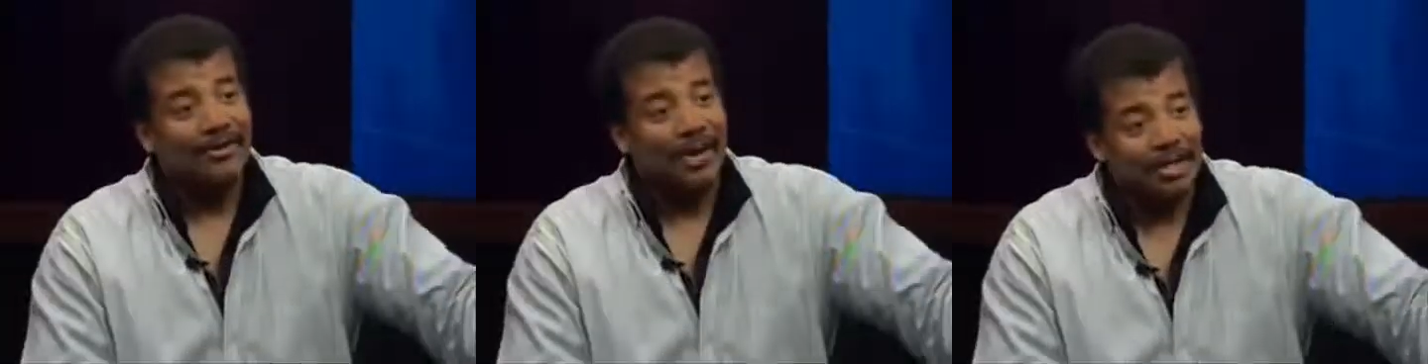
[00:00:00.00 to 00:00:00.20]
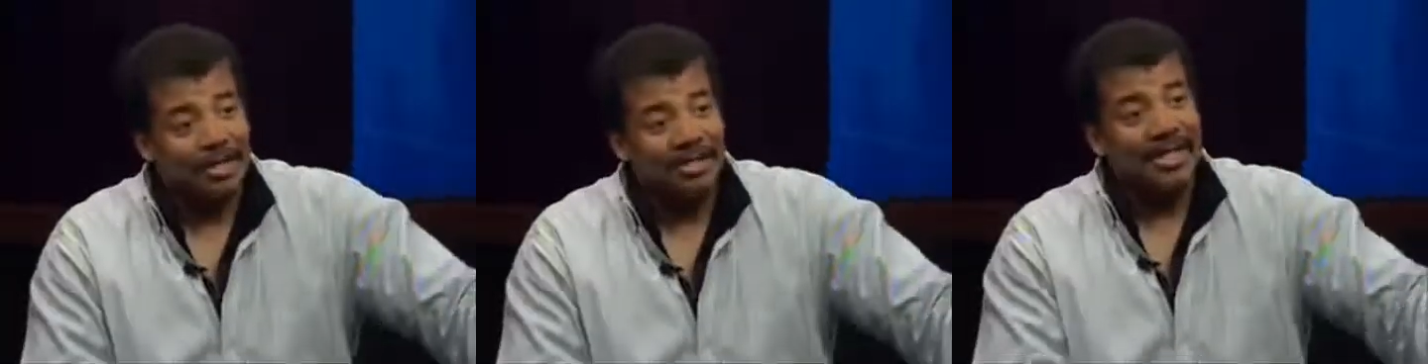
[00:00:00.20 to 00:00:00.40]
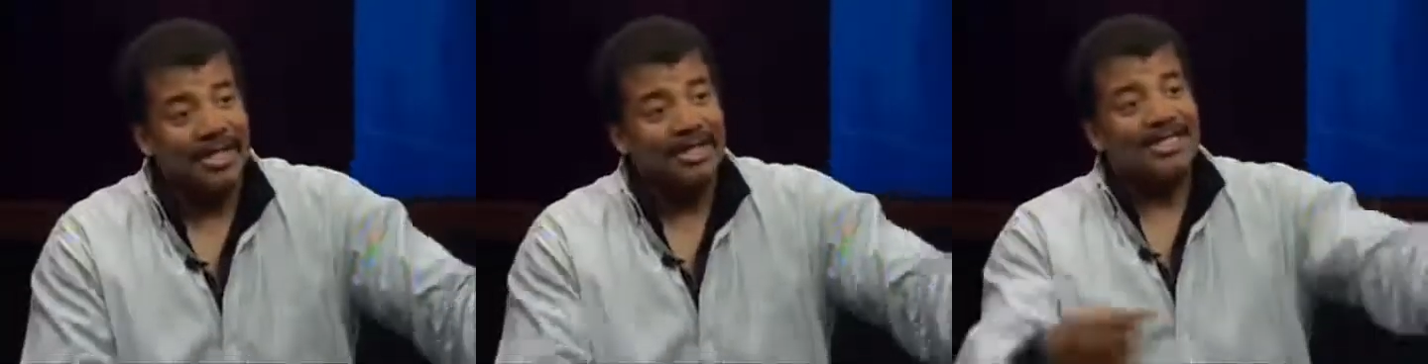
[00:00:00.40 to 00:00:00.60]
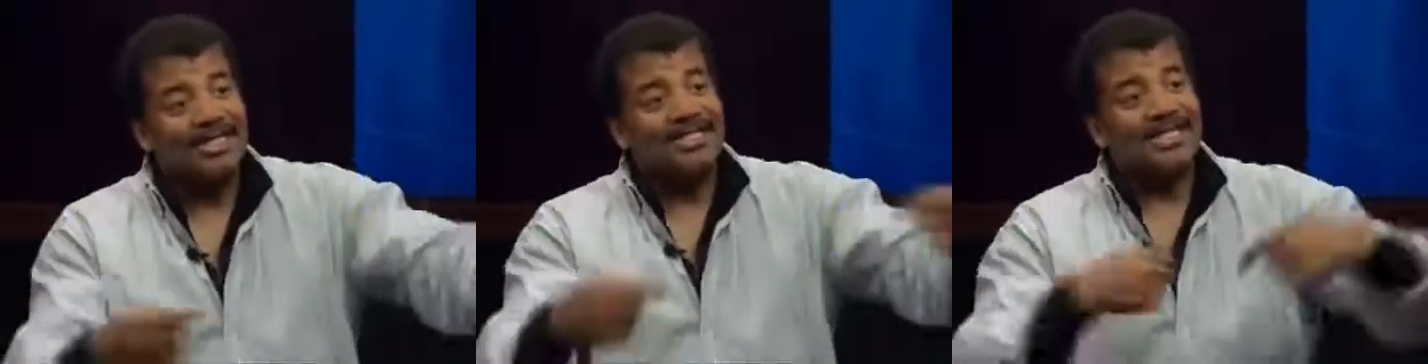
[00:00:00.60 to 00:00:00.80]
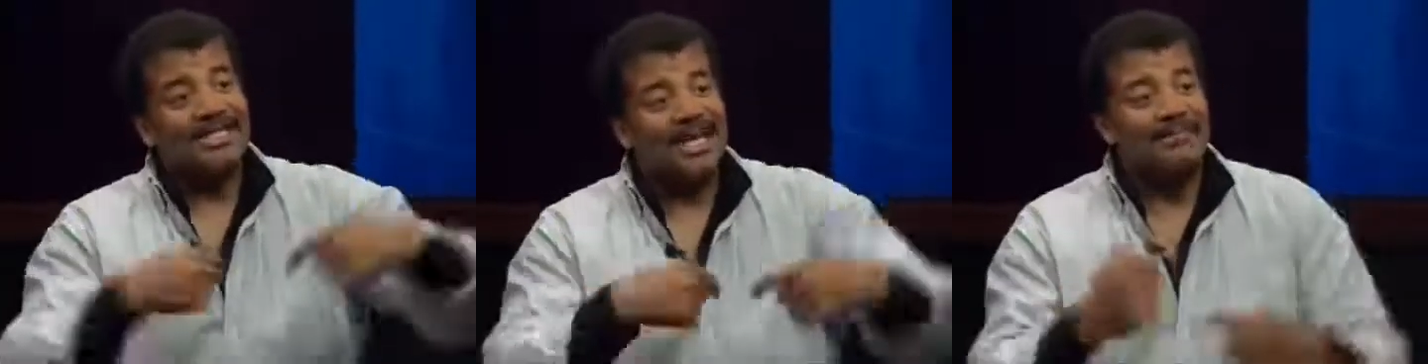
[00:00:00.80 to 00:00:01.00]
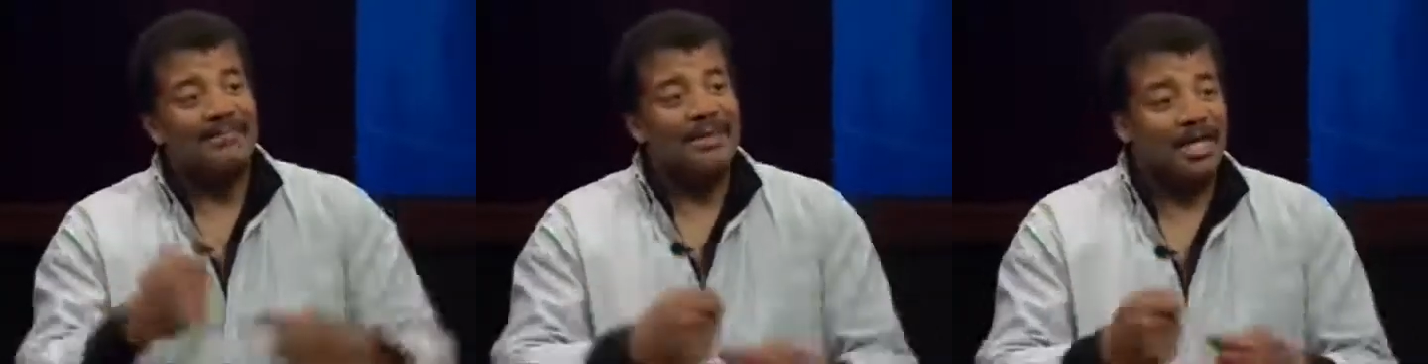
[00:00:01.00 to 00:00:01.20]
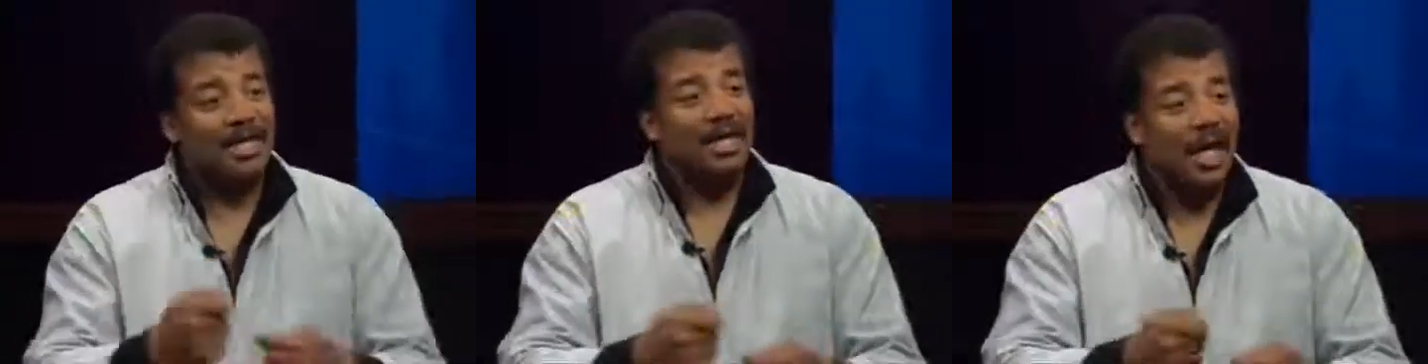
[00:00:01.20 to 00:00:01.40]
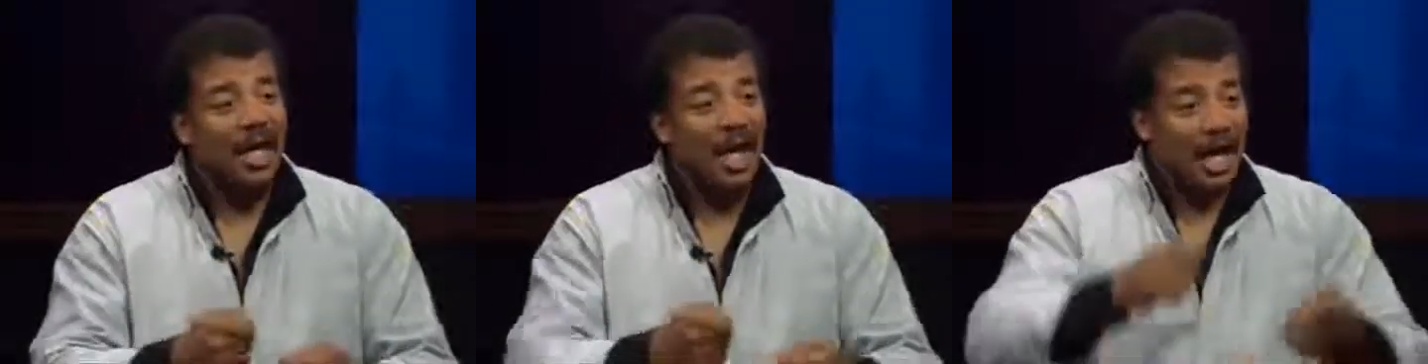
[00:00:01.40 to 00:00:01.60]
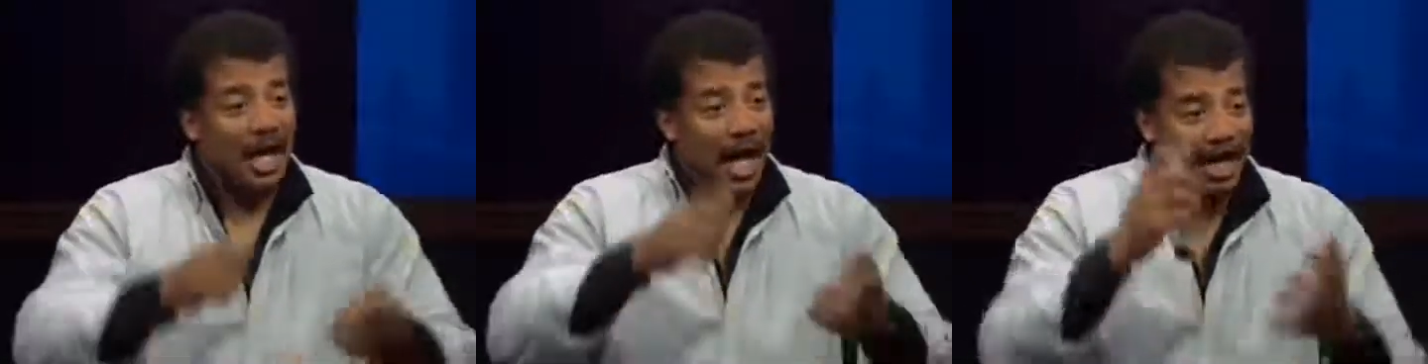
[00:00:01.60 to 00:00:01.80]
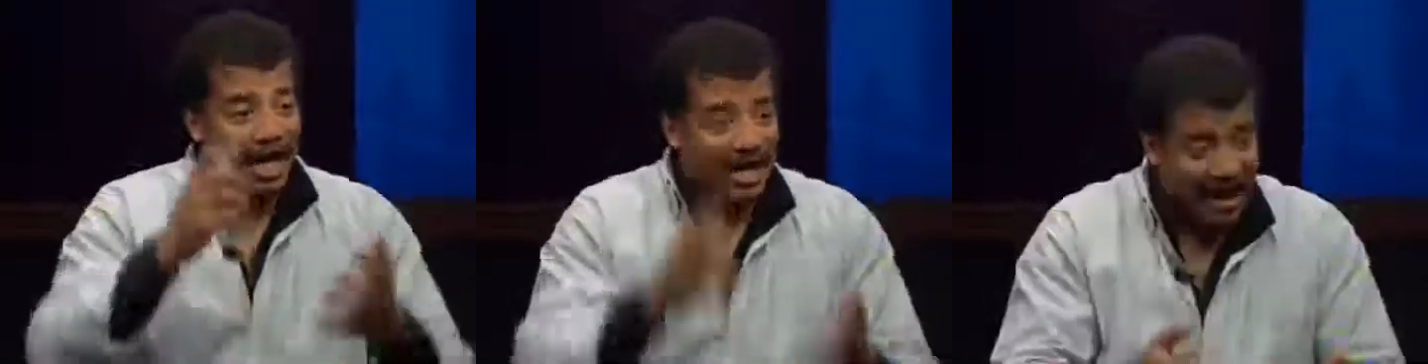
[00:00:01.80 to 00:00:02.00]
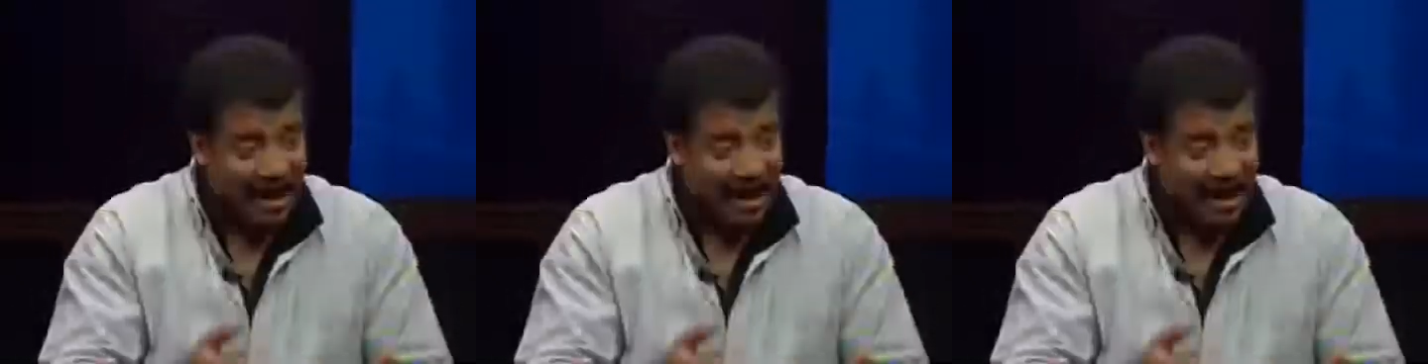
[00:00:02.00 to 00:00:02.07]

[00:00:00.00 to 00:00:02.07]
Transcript: Carl Sagan then sent me a